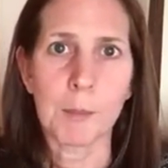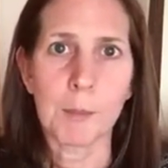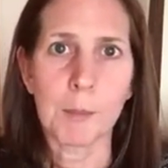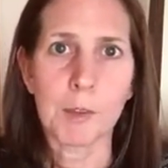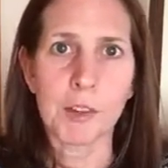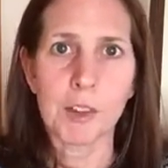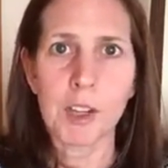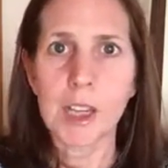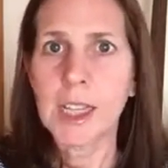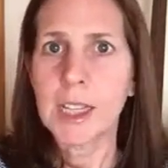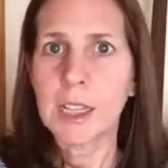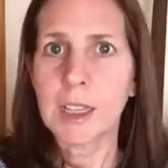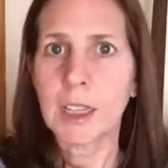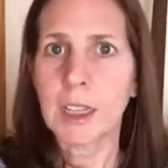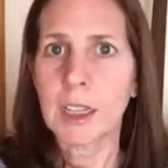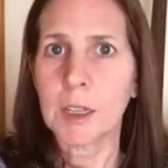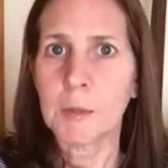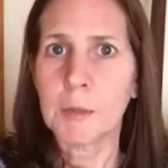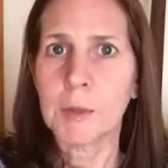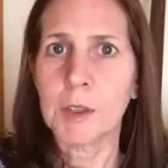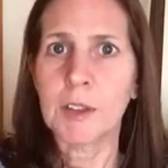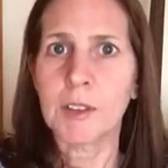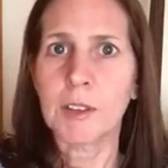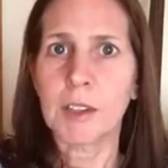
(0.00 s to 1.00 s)
shake that
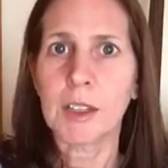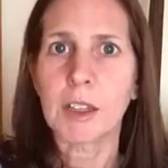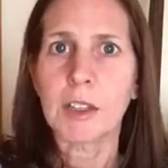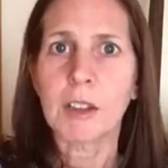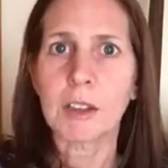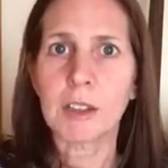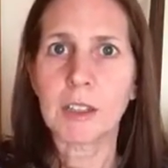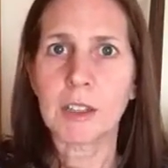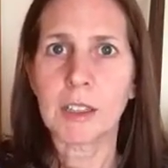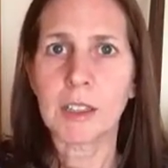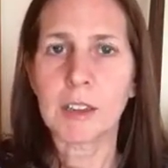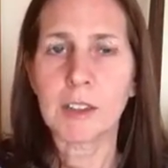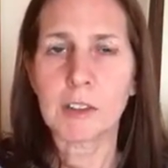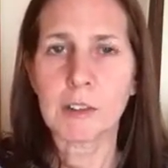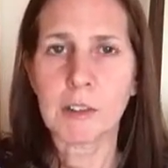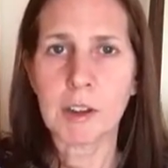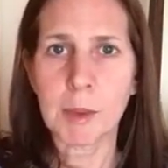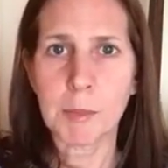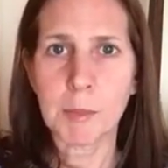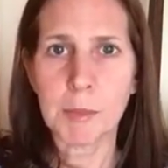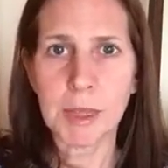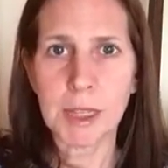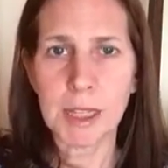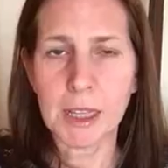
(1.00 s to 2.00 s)
I'm using, look at these
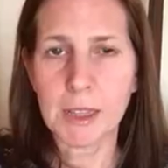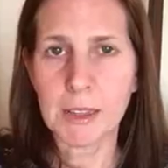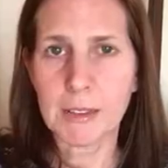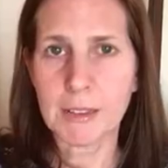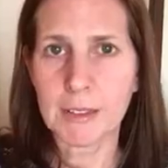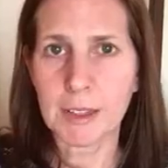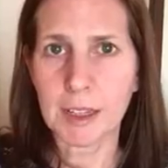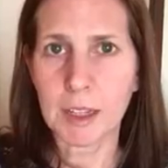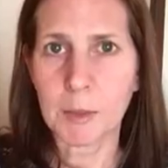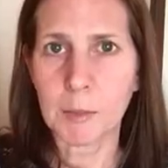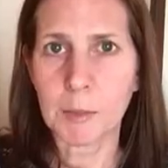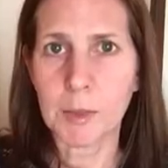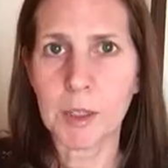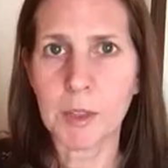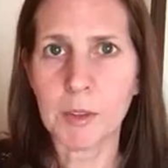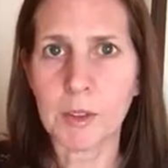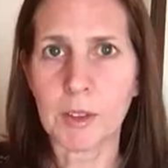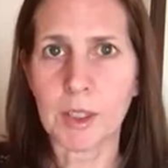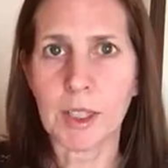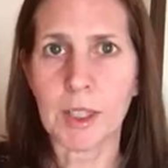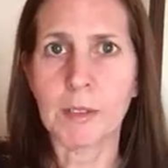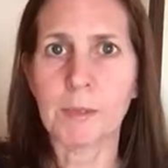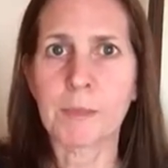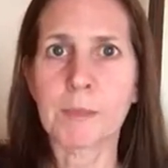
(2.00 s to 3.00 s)
great pills that I'm
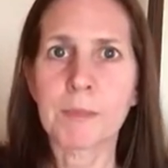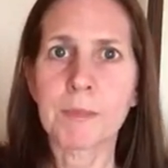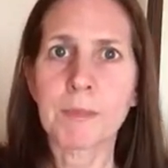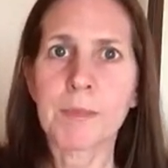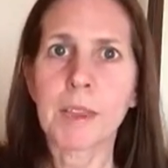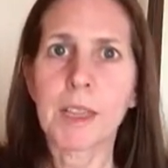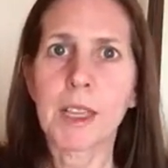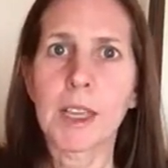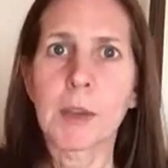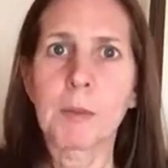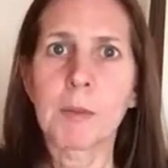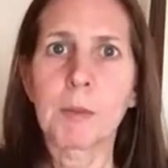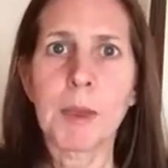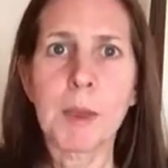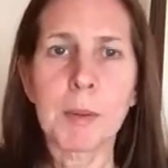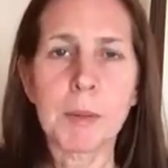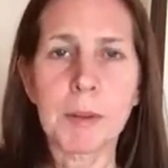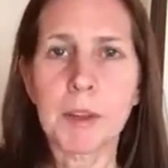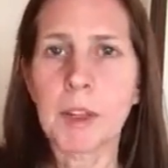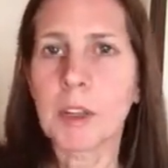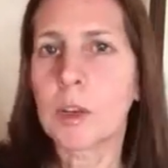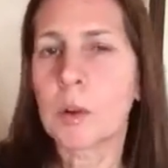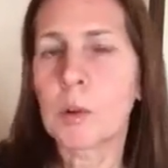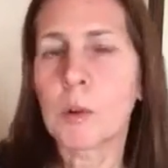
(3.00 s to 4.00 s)
using.
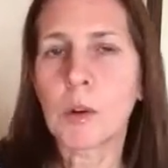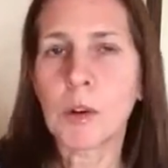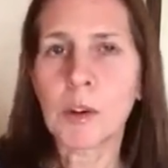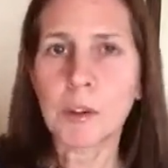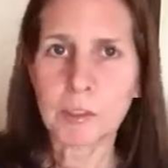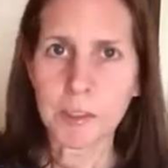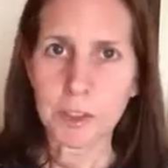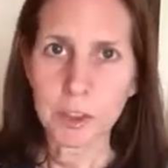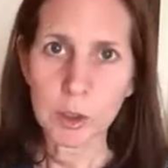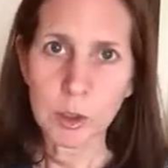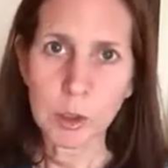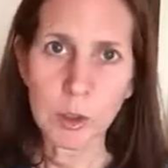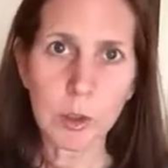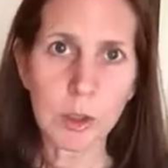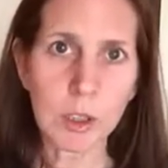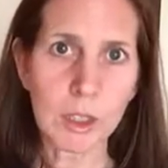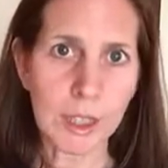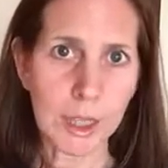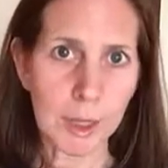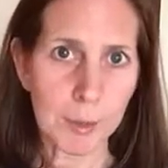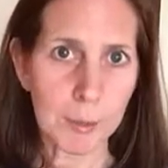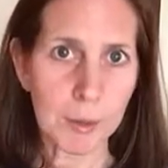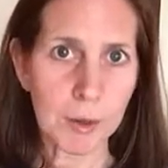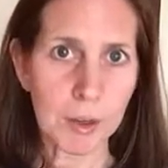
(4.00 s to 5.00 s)
People can go off and
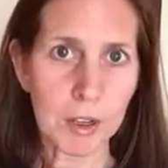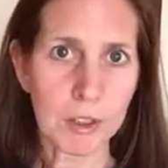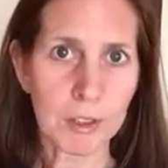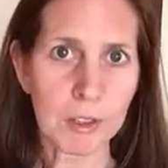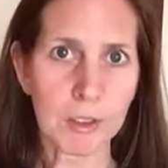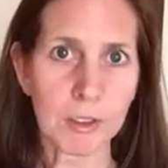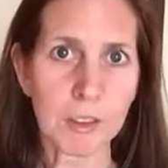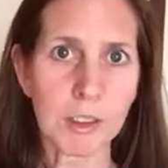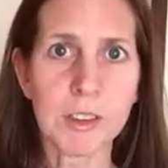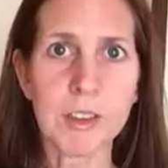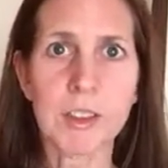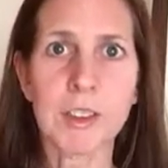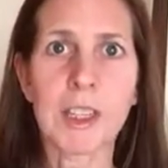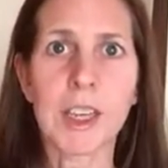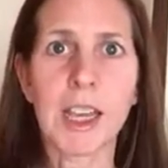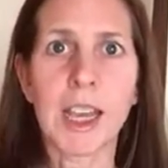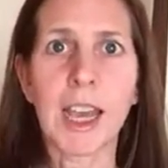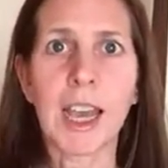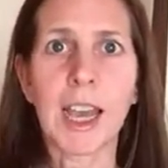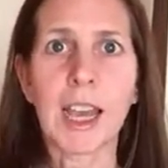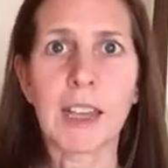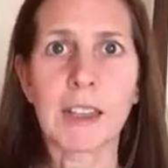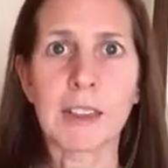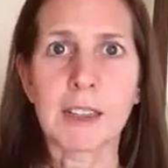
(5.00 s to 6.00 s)
Google that product
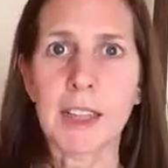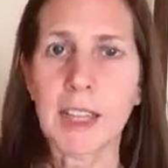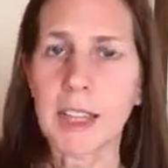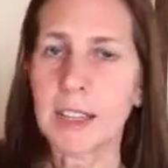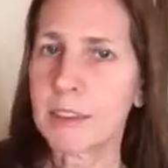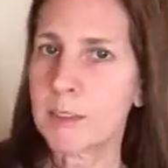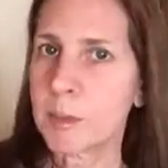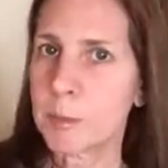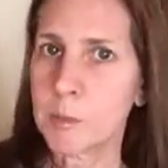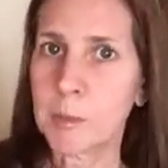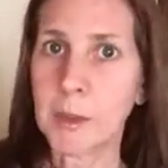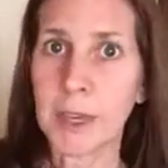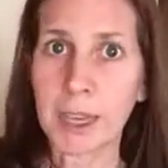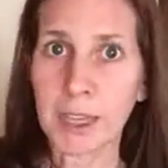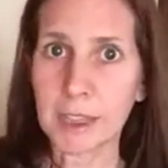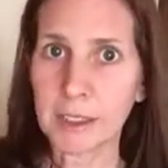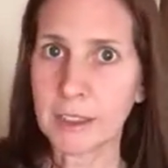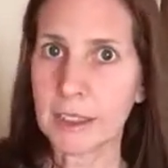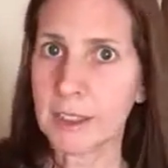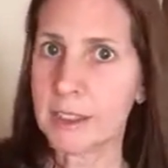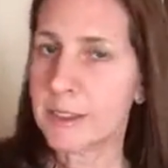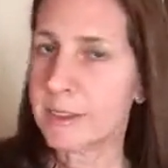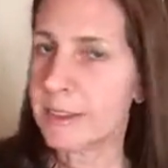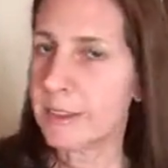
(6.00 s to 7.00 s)
and get
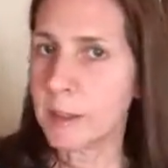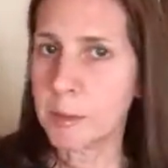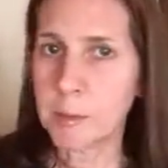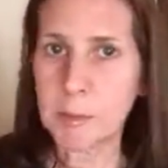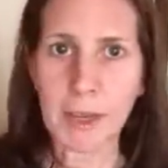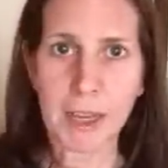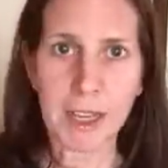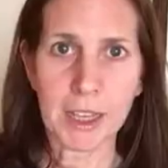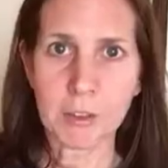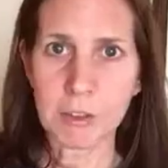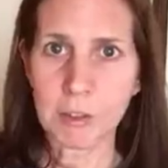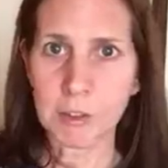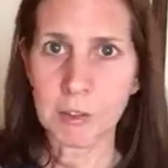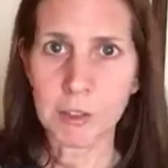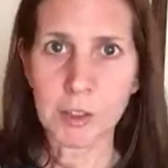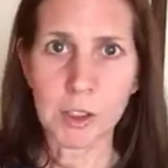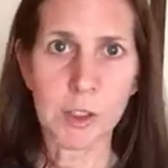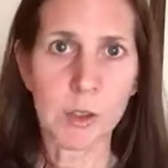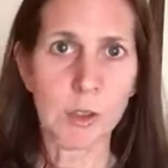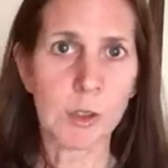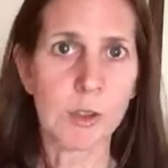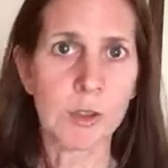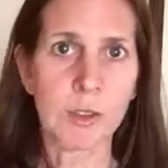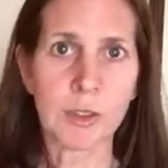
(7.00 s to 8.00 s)
they'll see bad
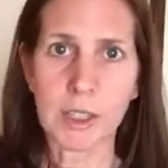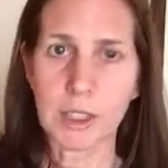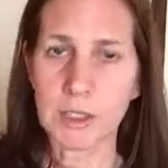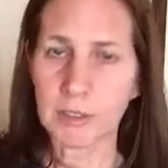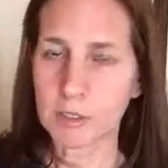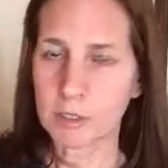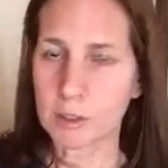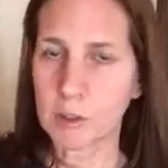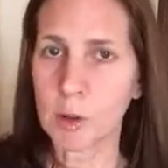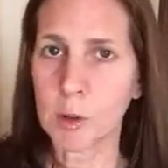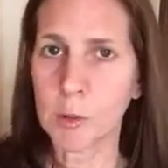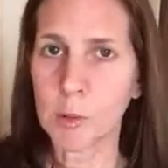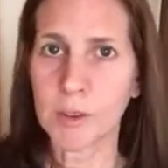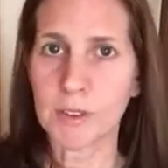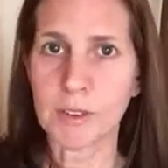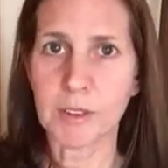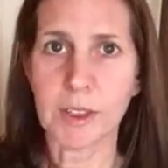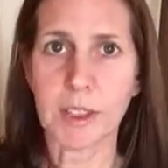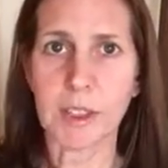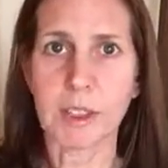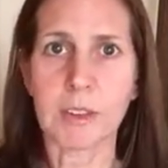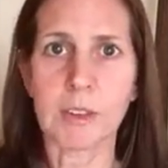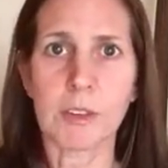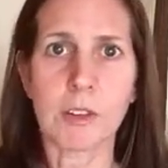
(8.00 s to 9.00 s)
reviews, as there always
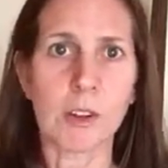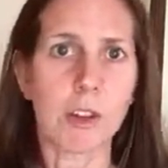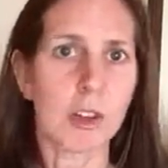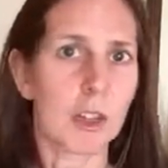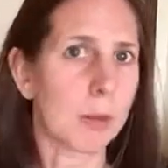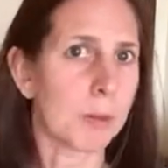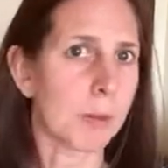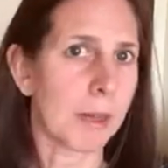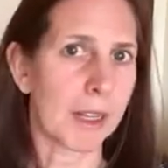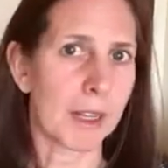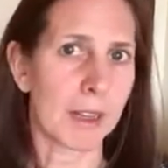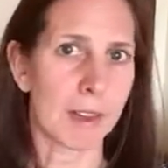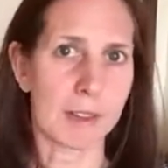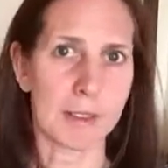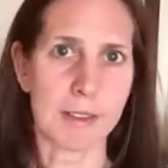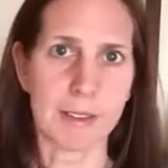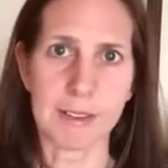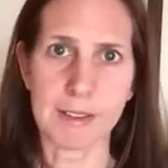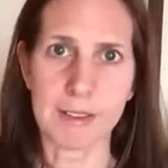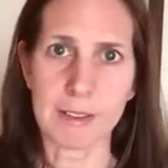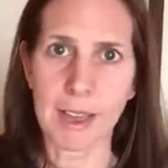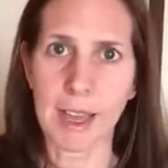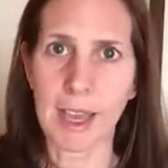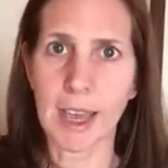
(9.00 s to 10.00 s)
is, talking about it's
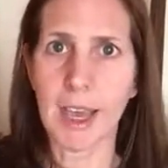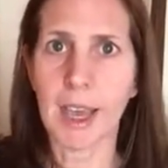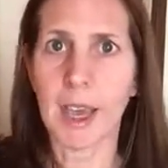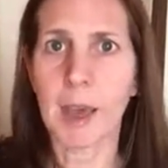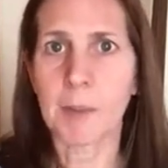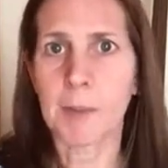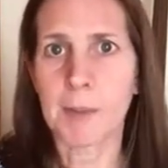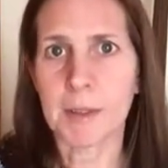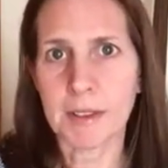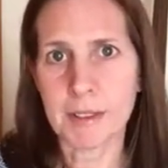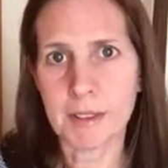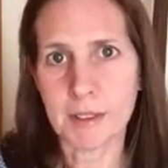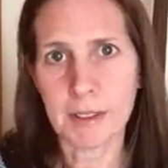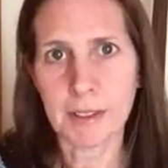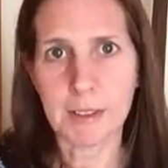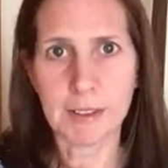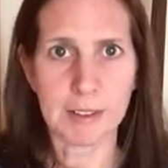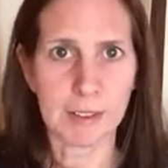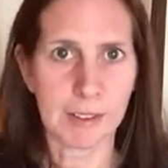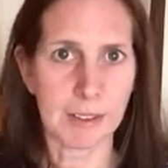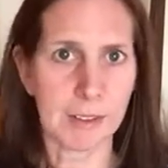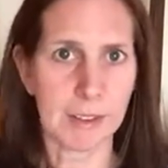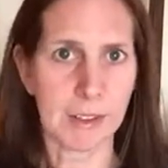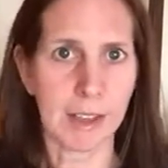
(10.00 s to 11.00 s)
a scam, it's
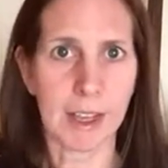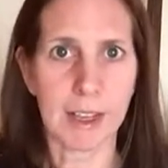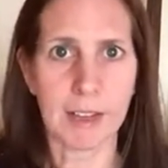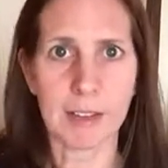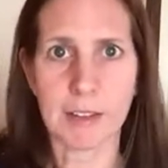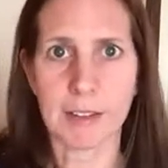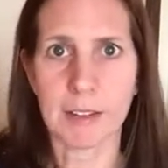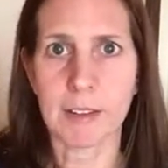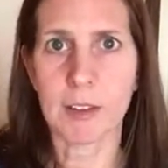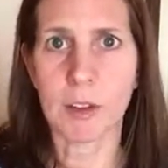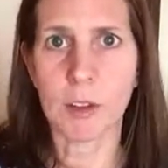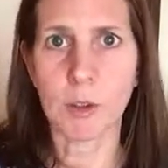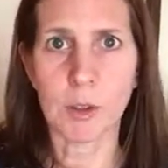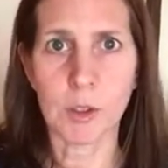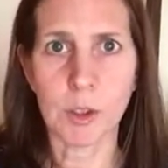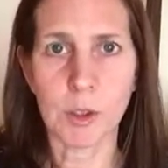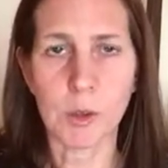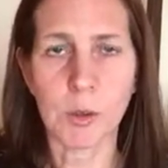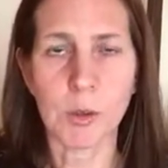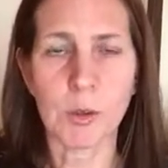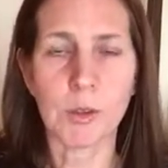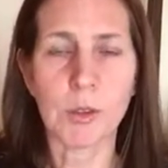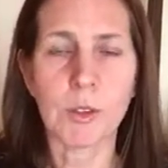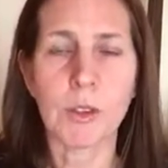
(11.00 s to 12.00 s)
this, it's that, it's no
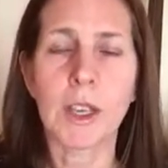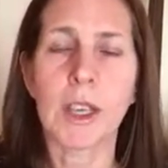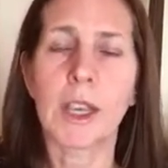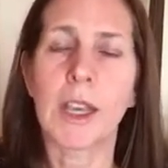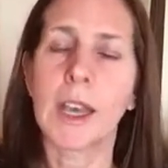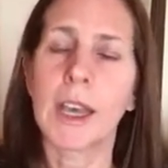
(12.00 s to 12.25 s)
use.